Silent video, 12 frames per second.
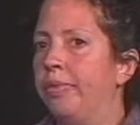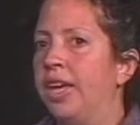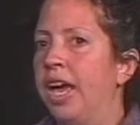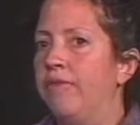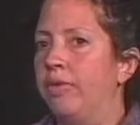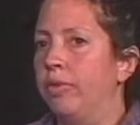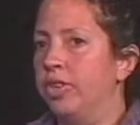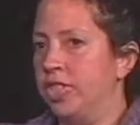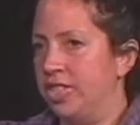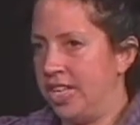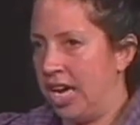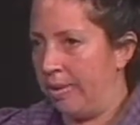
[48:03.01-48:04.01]
Kevin was
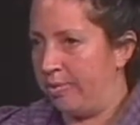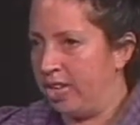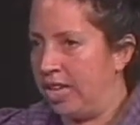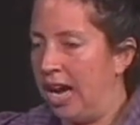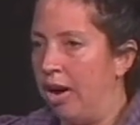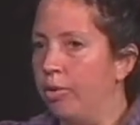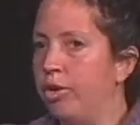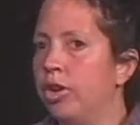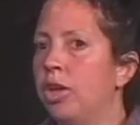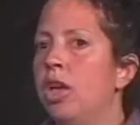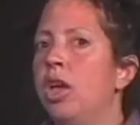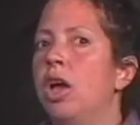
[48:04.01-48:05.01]
adopted out.
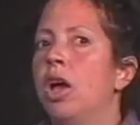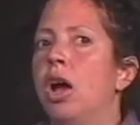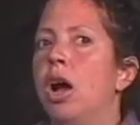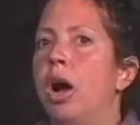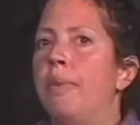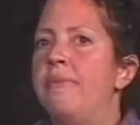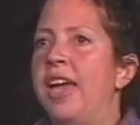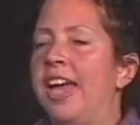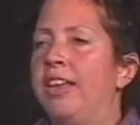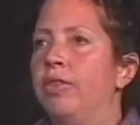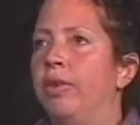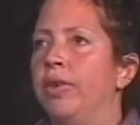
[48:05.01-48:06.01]

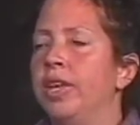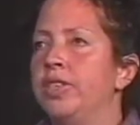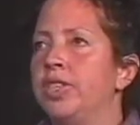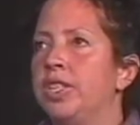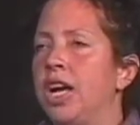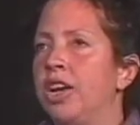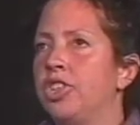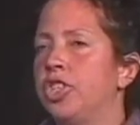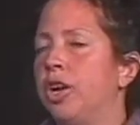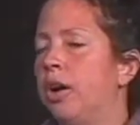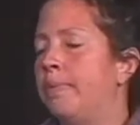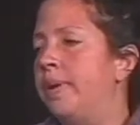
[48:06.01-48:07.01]
Emmanuel and
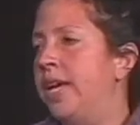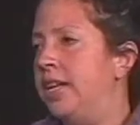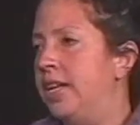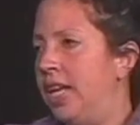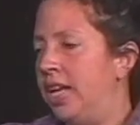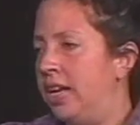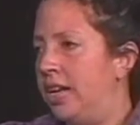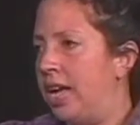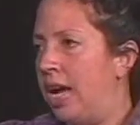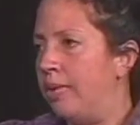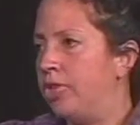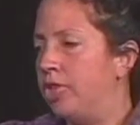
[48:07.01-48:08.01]
Sasha are pending an
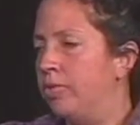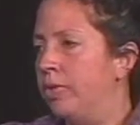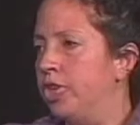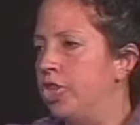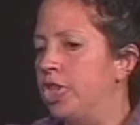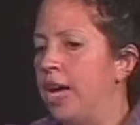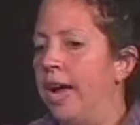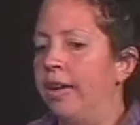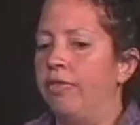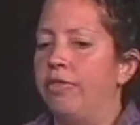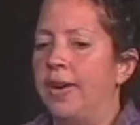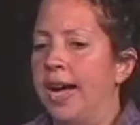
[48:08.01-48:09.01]
adoption, which
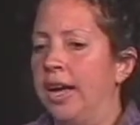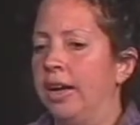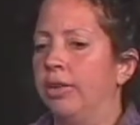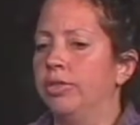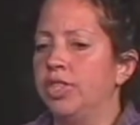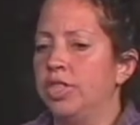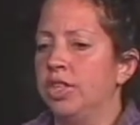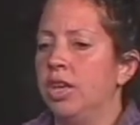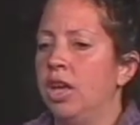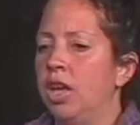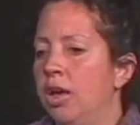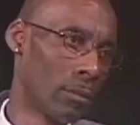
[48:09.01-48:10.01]
I've filed
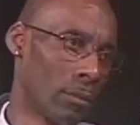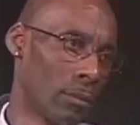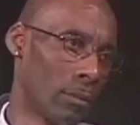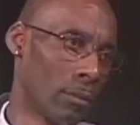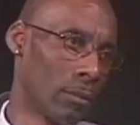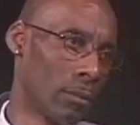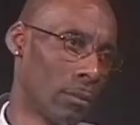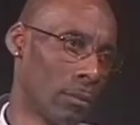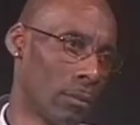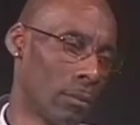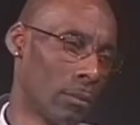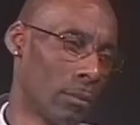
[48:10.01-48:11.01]

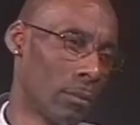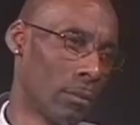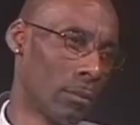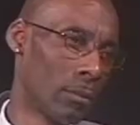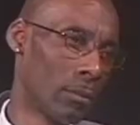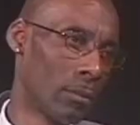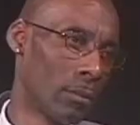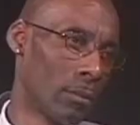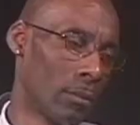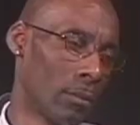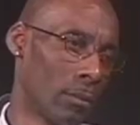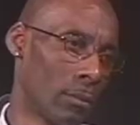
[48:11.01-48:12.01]
papers to Washington,
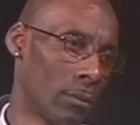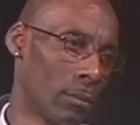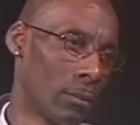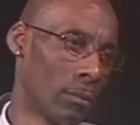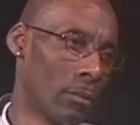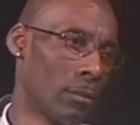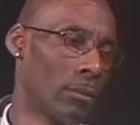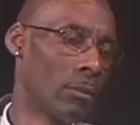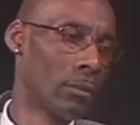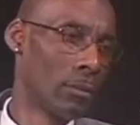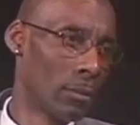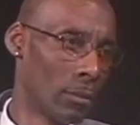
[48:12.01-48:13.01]
D.C.
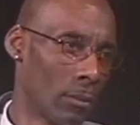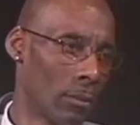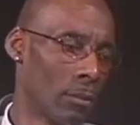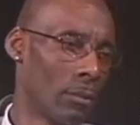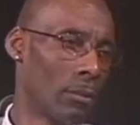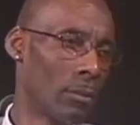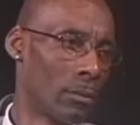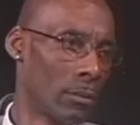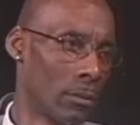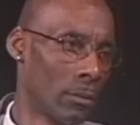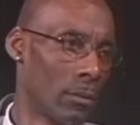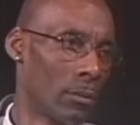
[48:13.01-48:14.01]
to try
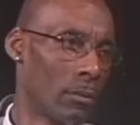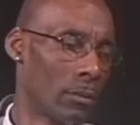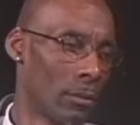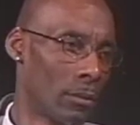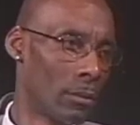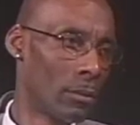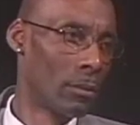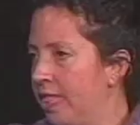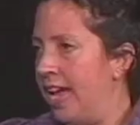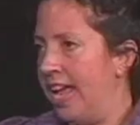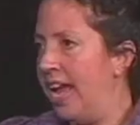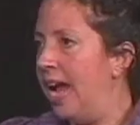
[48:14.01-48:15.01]
to stop
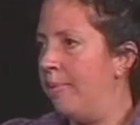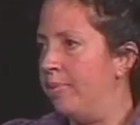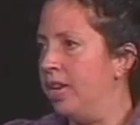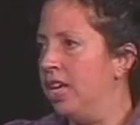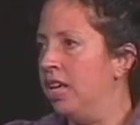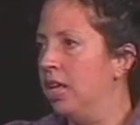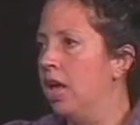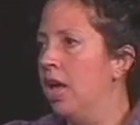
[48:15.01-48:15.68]
that happening.